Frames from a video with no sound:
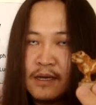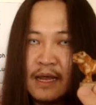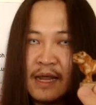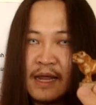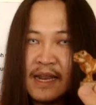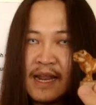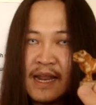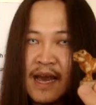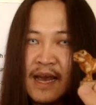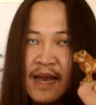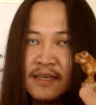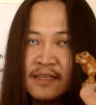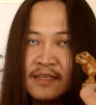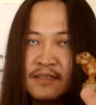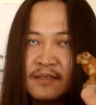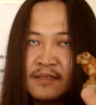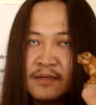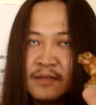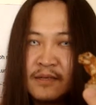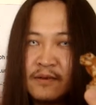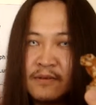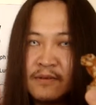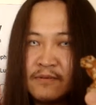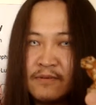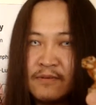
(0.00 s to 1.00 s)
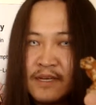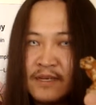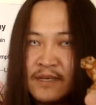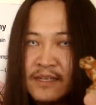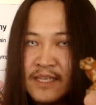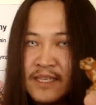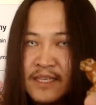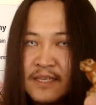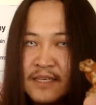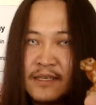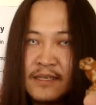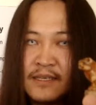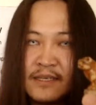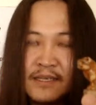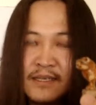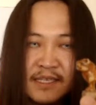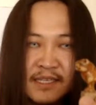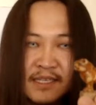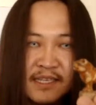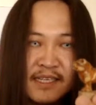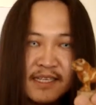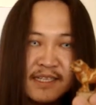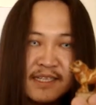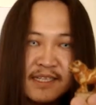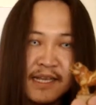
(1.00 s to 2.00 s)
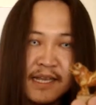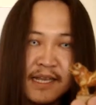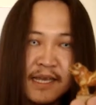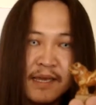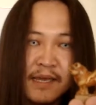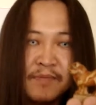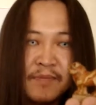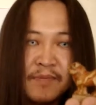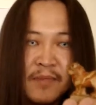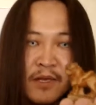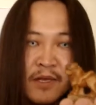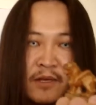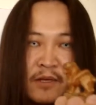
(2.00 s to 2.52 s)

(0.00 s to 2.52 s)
a lion very easily.